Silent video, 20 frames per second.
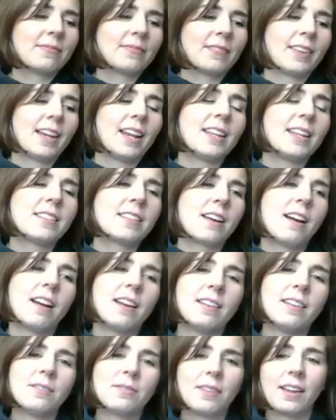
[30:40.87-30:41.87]
It's kind
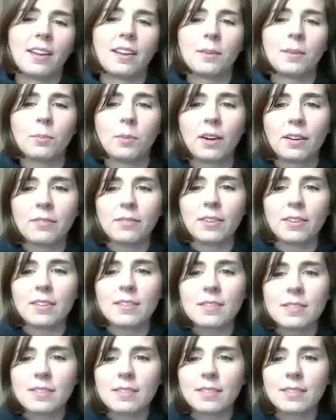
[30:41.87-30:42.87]
of like a
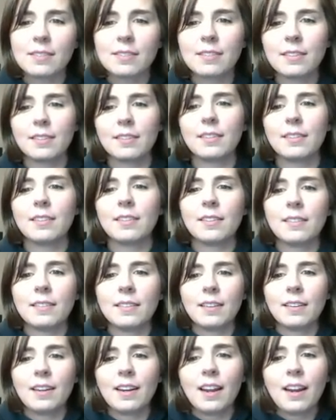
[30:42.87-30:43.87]
breakfast.
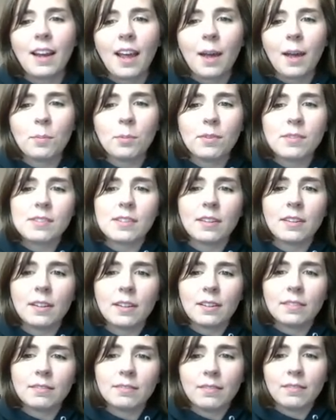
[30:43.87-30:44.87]
It had apples in
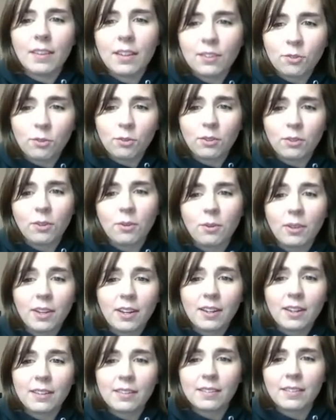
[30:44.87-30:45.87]
it and
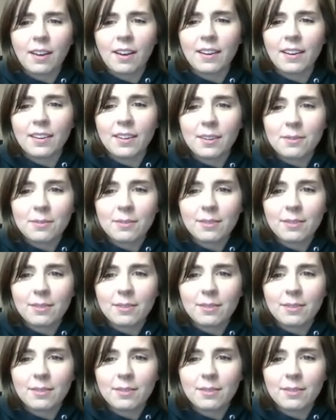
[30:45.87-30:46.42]
granola, kind of.